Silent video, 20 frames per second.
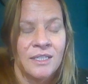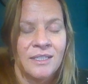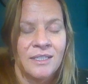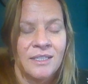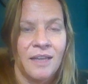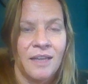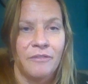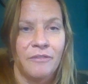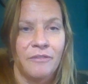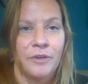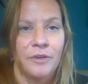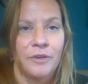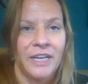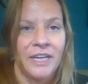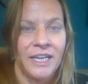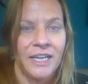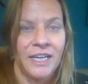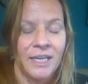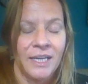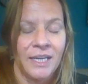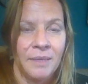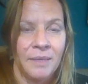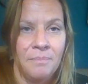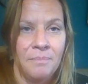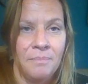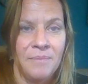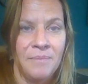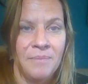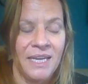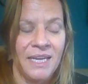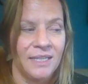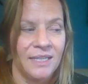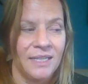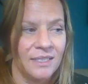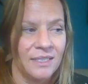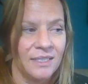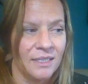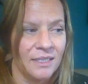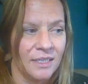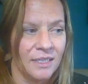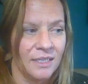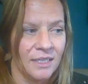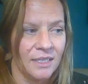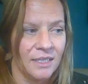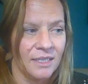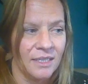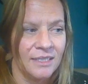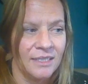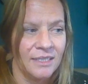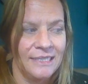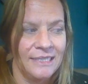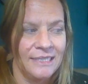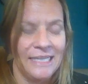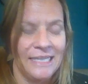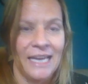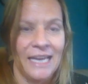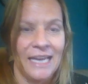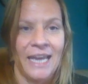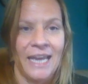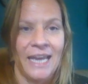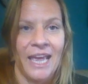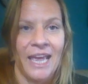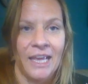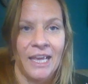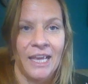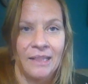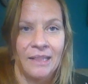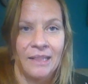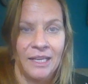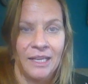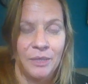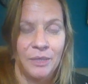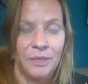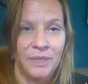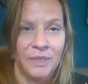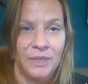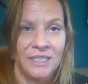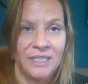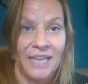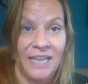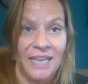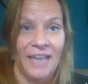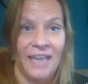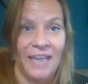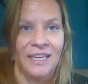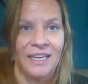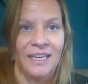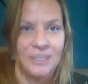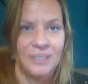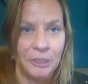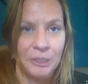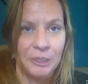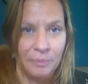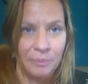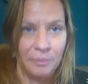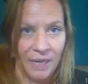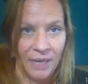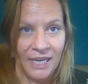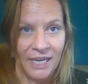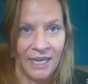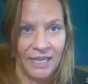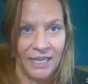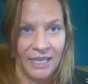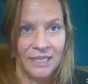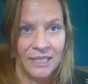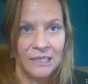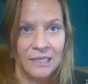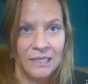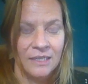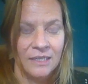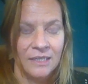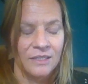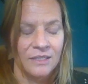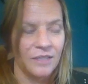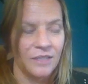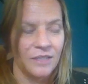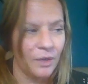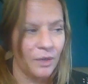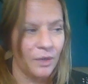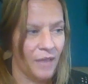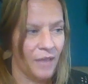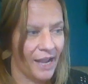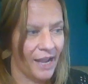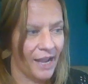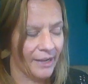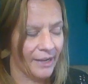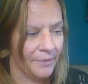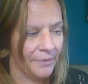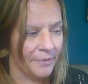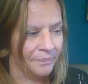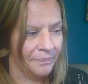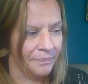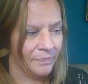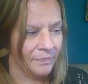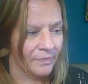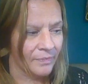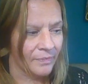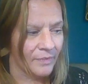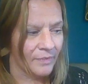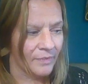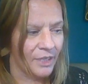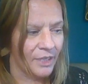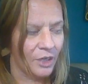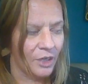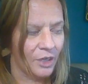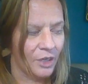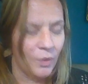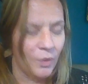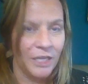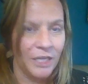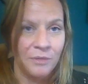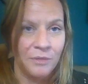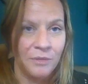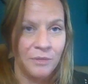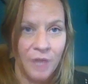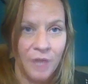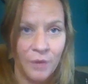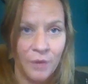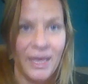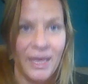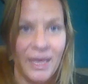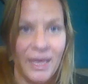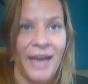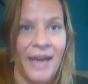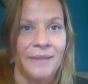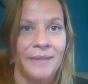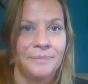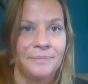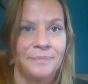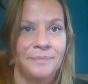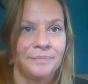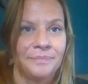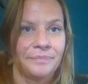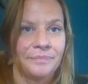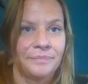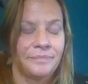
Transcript: suffering meat D N A that you can take into your body. So like, you know, when you know that,